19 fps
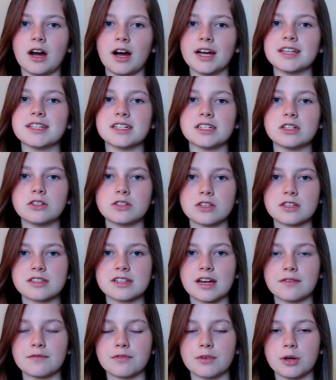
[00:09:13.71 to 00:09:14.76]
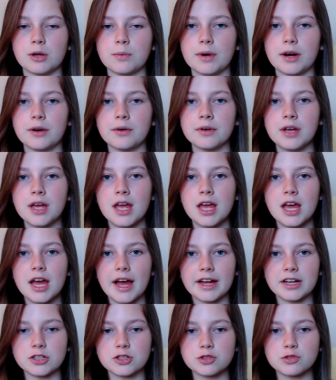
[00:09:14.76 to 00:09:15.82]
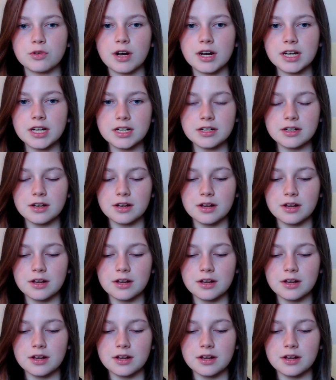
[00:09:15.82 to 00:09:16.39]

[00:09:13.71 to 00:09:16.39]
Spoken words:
I didn't understand very well, and try and